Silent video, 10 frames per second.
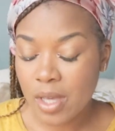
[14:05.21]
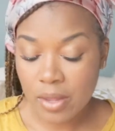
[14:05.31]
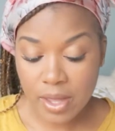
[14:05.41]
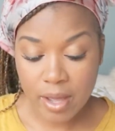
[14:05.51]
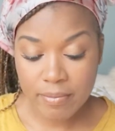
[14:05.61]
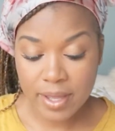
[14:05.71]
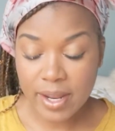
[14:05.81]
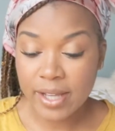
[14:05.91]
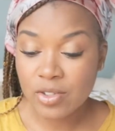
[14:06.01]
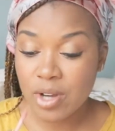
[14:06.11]
think I'm being
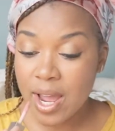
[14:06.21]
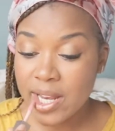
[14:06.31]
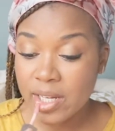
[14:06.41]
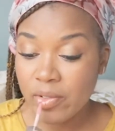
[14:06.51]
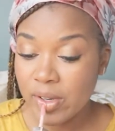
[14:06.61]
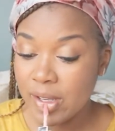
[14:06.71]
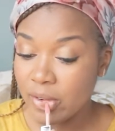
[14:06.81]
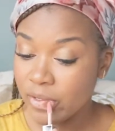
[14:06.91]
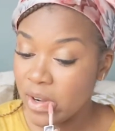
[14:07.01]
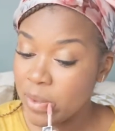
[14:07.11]
extra. I didn't even need
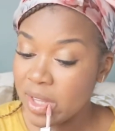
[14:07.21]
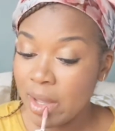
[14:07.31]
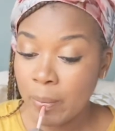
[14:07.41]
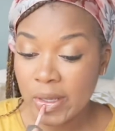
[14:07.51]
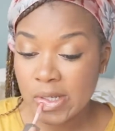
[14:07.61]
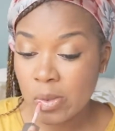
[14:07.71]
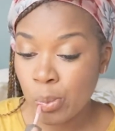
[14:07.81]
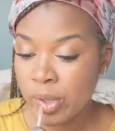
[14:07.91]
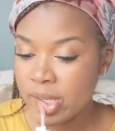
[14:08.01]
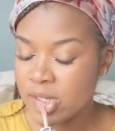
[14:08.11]
to rub it that much,
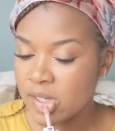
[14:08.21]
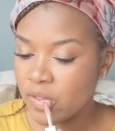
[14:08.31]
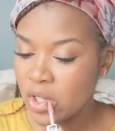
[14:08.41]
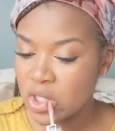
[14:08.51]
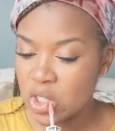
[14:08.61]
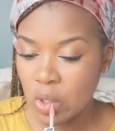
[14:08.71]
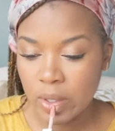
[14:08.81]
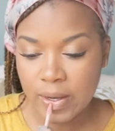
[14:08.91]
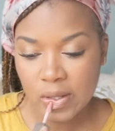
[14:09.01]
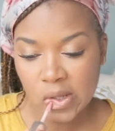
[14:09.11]
but it just feels so
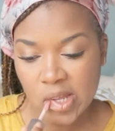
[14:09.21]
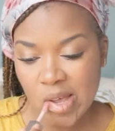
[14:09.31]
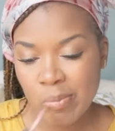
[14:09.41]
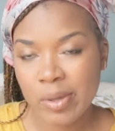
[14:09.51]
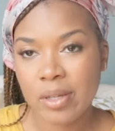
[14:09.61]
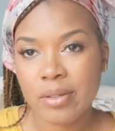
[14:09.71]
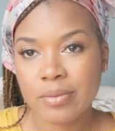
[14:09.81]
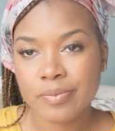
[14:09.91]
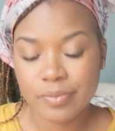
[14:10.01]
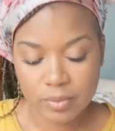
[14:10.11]
good on the lip.
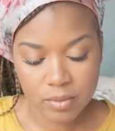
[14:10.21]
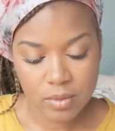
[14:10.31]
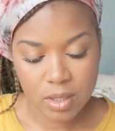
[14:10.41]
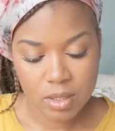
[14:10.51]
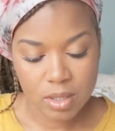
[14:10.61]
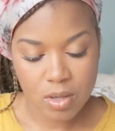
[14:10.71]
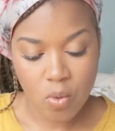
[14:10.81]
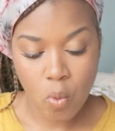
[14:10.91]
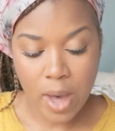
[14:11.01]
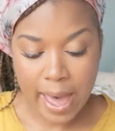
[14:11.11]

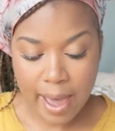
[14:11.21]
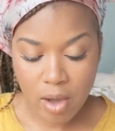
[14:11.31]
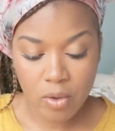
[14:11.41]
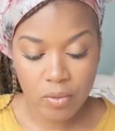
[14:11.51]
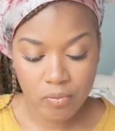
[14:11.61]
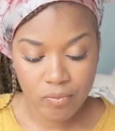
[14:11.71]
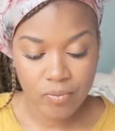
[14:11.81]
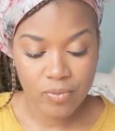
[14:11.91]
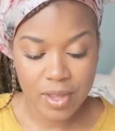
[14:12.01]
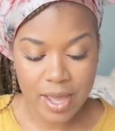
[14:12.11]
Wow.
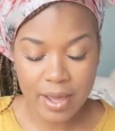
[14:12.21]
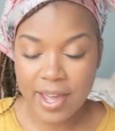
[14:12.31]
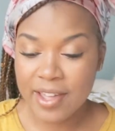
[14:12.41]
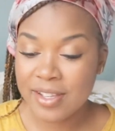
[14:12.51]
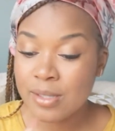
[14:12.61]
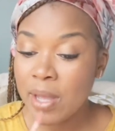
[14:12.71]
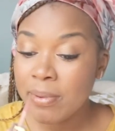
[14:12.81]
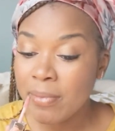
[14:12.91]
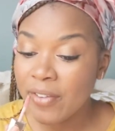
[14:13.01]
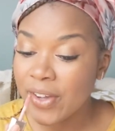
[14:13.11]
Okay, this might
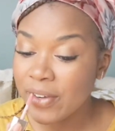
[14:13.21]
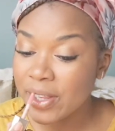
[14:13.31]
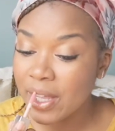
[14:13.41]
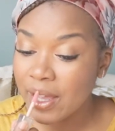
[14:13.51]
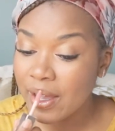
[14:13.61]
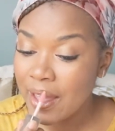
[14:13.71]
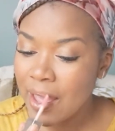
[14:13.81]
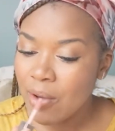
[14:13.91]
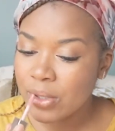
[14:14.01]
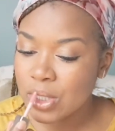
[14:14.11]
be my favorite thing,
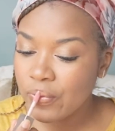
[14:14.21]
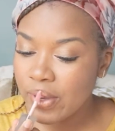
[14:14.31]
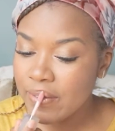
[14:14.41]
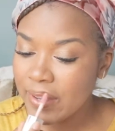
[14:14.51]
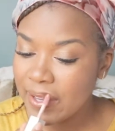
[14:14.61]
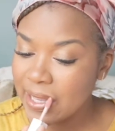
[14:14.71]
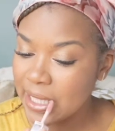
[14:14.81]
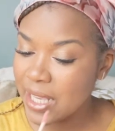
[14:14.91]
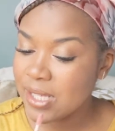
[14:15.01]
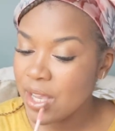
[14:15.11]
which is funny
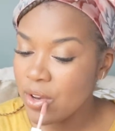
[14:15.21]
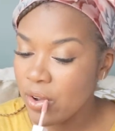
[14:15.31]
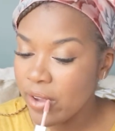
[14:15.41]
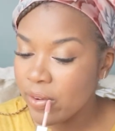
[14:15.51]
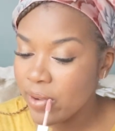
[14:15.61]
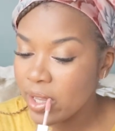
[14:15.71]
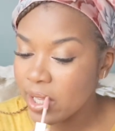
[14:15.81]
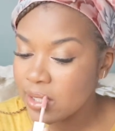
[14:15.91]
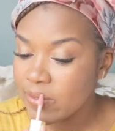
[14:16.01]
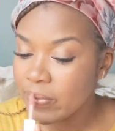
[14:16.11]
because that's how you know everybody
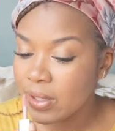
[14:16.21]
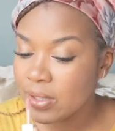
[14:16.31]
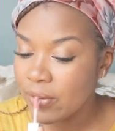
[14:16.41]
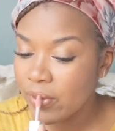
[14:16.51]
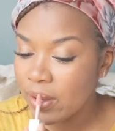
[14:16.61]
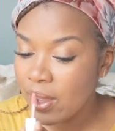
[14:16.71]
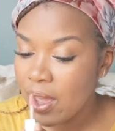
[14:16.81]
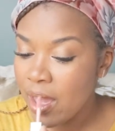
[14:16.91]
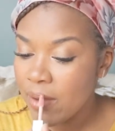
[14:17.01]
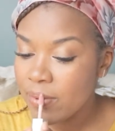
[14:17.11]
likes something different,
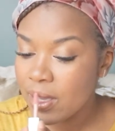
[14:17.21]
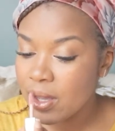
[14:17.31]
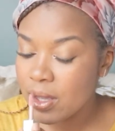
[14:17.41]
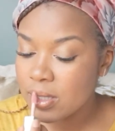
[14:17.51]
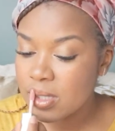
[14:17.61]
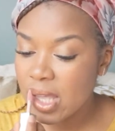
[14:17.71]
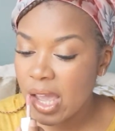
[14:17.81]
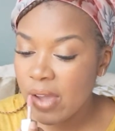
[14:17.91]
because